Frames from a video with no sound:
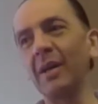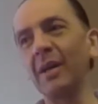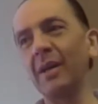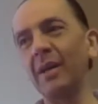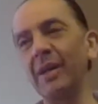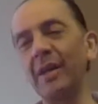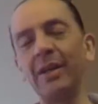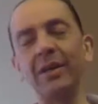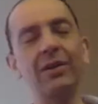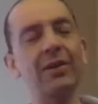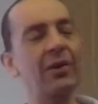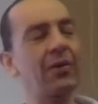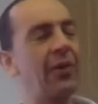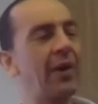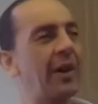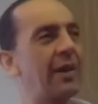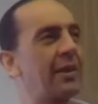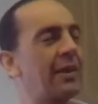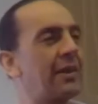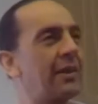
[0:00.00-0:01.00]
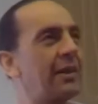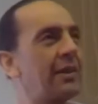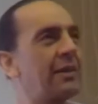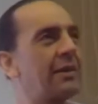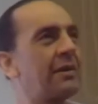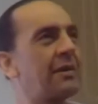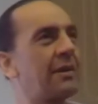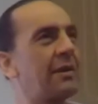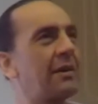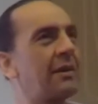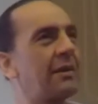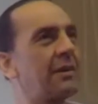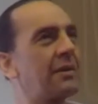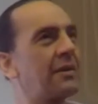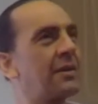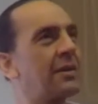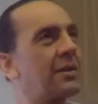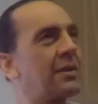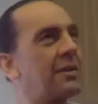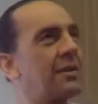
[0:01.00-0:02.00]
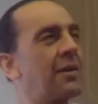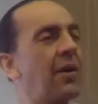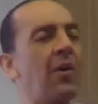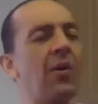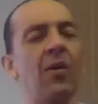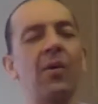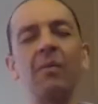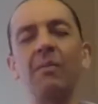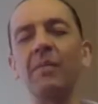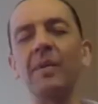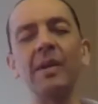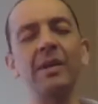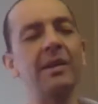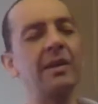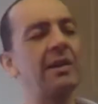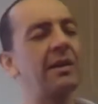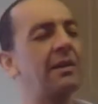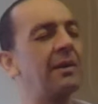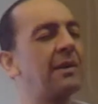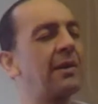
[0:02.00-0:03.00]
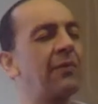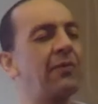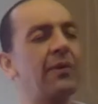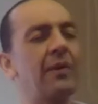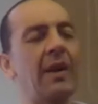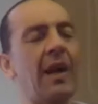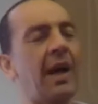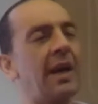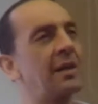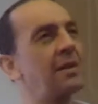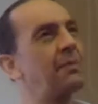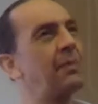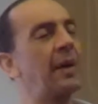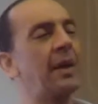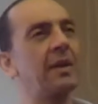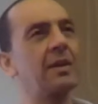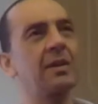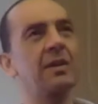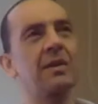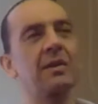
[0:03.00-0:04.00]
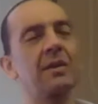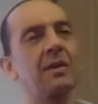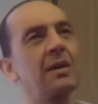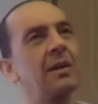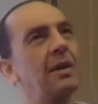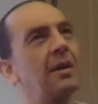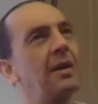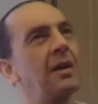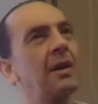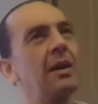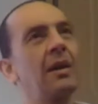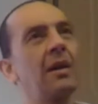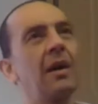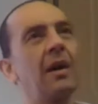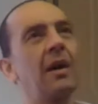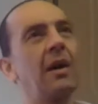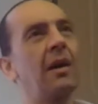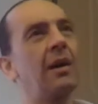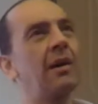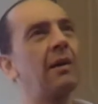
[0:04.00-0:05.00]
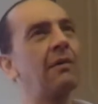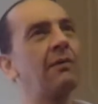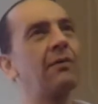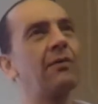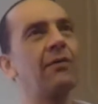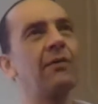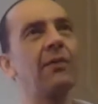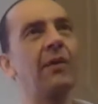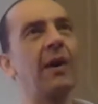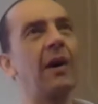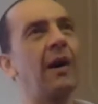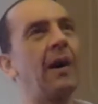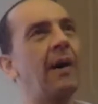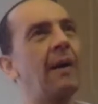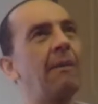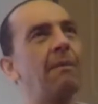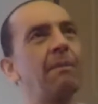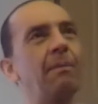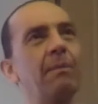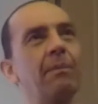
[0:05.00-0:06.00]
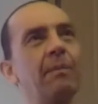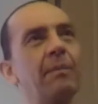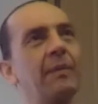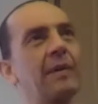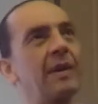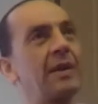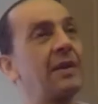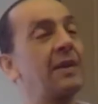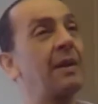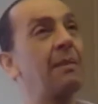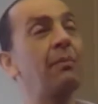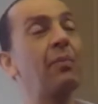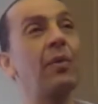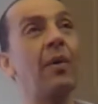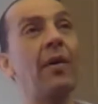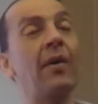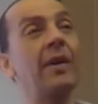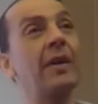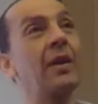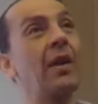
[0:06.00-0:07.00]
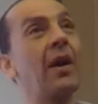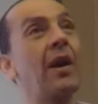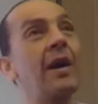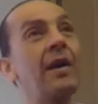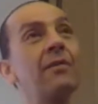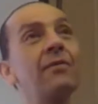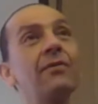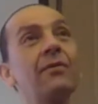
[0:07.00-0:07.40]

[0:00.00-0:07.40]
integrated into so many different aspects of contemporary life,